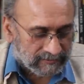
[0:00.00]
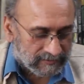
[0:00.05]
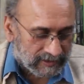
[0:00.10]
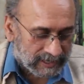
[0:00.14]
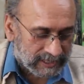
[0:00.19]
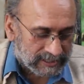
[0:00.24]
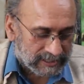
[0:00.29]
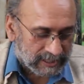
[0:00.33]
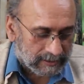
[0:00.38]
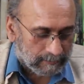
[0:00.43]

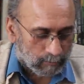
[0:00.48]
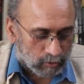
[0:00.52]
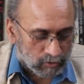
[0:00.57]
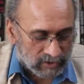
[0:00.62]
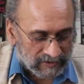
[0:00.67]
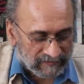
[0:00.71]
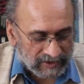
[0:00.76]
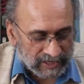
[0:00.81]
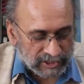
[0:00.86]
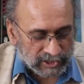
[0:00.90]
traits and
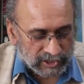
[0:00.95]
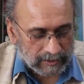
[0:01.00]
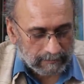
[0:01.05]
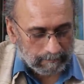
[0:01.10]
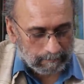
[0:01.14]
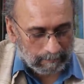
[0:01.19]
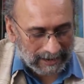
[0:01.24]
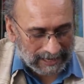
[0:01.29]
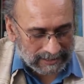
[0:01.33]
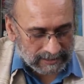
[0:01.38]
motivational
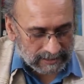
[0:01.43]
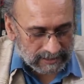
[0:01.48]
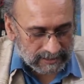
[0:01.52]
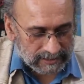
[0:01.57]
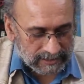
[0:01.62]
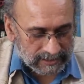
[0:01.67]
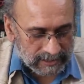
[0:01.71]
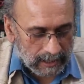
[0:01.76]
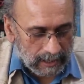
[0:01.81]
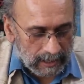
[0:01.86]

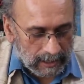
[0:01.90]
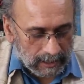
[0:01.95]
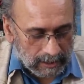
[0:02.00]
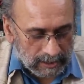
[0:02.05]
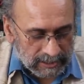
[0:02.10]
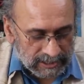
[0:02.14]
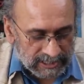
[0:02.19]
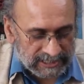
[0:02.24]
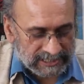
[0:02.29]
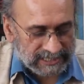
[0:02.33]
patterns
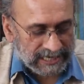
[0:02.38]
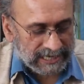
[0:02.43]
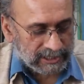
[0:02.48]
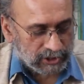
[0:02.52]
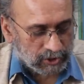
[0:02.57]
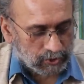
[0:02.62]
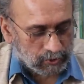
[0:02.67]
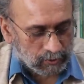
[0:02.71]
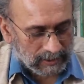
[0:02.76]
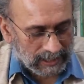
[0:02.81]

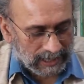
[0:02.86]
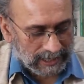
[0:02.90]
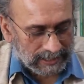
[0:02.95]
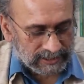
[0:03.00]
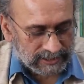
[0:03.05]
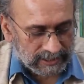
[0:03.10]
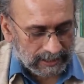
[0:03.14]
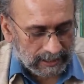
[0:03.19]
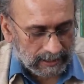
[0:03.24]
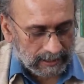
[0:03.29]

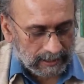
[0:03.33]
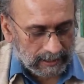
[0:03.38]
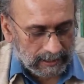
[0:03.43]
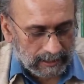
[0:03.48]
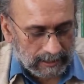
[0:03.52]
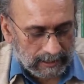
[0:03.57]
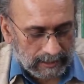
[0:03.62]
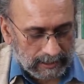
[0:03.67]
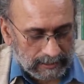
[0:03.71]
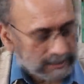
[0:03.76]
contextualizing
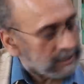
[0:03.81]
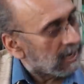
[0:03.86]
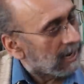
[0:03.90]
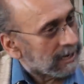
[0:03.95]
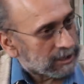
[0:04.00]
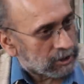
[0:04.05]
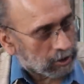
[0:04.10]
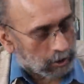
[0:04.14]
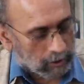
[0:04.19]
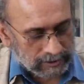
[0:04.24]
the
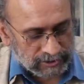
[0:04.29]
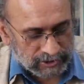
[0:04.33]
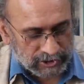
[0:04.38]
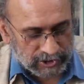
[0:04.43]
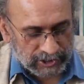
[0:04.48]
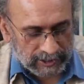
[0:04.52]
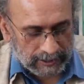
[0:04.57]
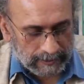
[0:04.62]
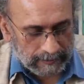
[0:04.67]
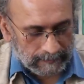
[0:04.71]

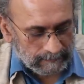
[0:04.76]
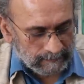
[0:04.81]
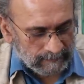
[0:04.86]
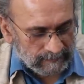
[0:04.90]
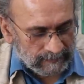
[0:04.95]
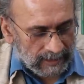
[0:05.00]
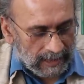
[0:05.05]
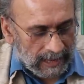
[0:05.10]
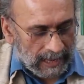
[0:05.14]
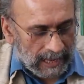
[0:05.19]
ideology.
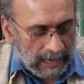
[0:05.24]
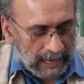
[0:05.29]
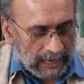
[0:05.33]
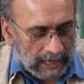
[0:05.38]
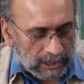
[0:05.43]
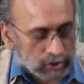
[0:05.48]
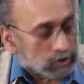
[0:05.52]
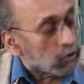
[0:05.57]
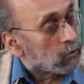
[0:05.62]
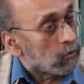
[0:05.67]

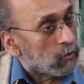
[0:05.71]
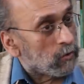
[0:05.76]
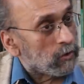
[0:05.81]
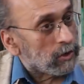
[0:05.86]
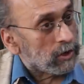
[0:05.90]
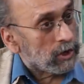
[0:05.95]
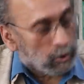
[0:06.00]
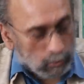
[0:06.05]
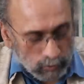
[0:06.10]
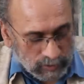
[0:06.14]
So
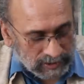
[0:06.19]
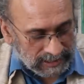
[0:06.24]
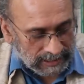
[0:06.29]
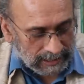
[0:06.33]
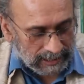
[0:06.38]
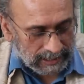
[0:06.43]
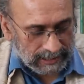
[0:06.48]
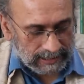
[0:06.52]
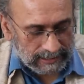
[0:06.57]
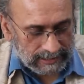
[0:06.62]
you
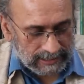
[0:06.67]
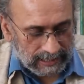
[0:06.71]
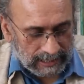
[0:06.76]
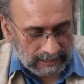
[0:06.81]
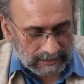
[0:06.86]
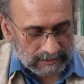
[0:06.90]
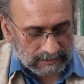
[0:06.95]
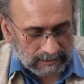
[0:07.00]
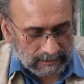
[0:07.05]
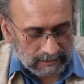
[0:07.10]
say
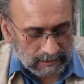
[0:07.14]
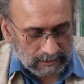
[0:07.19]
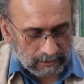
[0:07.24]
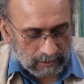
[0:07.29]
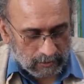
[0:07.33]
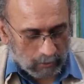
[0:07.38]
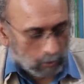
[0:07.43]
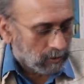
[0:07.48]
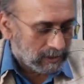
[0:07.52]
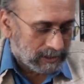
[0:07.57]
that
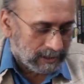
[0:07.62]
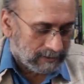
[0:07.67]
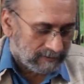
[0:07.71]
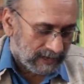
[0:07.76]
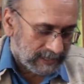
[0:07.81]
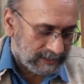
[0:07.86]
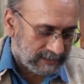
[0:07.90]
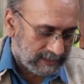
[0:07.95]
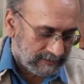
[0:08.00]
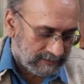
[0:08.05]
all the
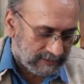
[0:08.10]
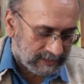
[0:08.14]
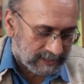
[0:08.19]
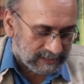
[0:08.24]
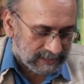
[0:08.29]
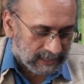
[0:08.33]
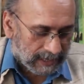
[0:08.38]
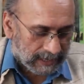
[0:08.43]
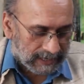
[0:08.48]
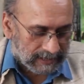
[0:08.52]
criteria
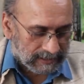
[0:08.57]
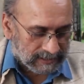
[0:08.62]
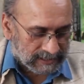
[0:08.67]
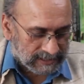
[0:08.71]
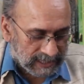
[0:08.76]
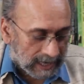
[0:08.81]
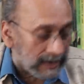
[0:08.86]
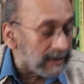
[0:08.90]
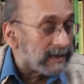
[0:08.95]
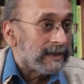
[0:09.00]
that psych
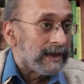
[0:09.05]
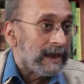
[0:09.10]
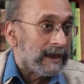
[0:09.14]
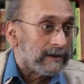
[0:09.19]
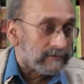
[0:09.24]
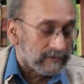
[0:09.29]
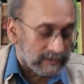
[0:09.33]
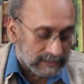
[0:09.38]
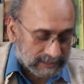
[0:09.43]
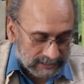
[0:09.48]

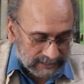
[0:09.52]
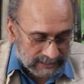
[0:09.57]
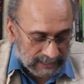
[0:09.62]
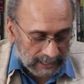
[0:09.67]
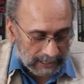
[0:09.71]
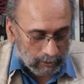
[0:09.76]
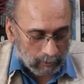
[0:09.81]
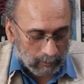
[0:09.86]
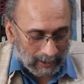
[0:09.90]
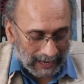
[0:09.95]
psychiatrists and
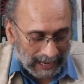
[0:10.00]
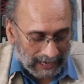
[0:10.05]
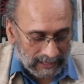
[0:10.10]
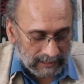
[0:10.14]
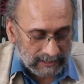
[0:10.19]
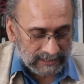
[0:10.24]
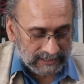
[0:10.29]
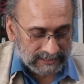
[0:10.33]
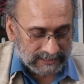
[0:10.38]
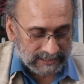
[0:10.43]

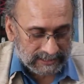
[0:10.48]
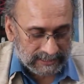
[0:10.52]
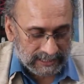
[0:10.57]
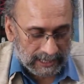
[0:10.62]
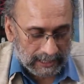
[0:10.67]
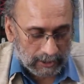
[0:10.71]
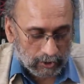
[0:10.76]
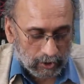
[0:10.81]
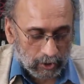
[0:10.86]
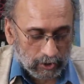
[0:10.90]
psychoanalysts and
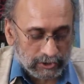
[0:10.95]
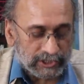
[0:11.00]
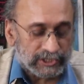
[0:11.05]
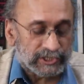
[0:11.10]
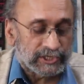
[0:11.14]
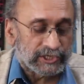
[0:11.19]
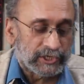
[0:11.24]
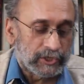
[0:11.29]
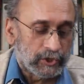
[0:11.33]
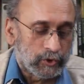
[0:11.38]

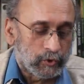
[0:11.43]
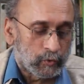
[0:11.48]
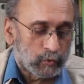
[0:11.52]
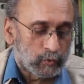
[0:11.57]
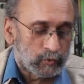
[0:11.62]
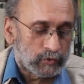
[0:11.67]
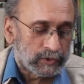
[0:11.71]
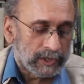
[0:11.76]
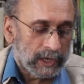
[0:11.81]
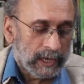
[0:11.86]
psychologists
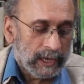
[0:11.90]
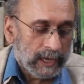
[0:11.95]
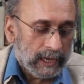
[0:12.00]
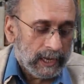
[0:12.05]
use,